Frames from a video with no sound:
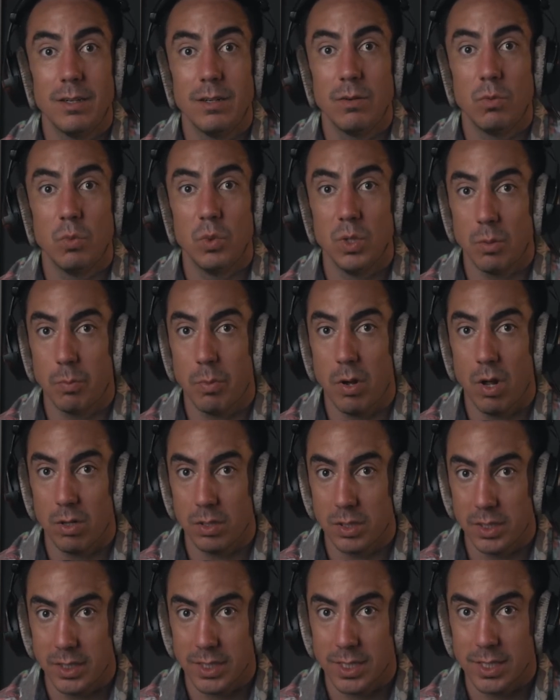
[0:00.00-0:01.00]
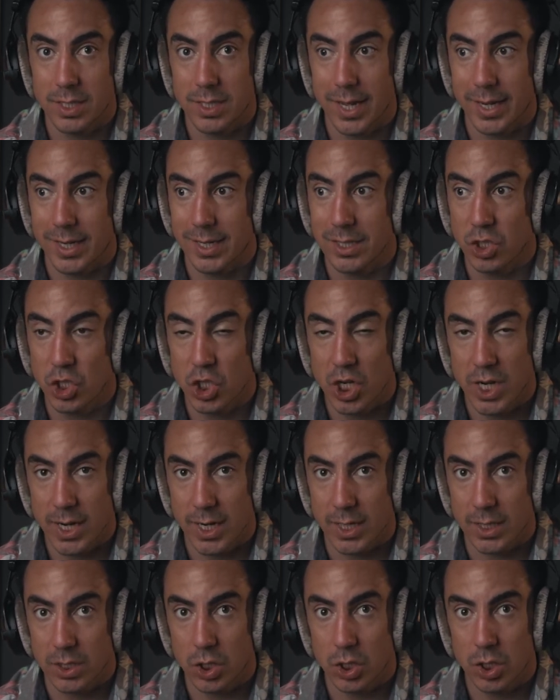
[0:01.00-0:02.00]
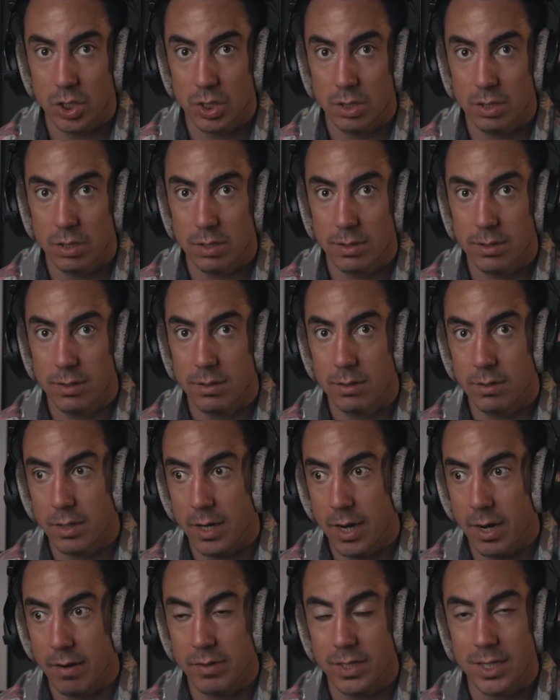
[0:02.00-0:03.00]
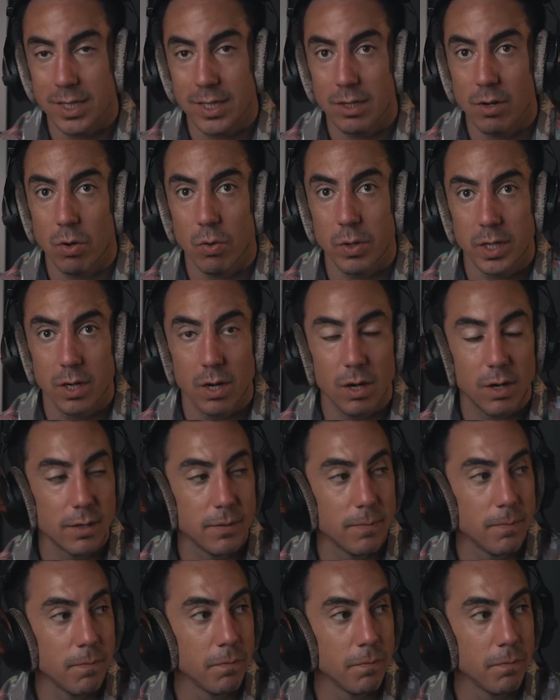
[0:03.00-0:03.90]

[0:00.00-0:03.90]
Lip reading: real policies that can change everything going on.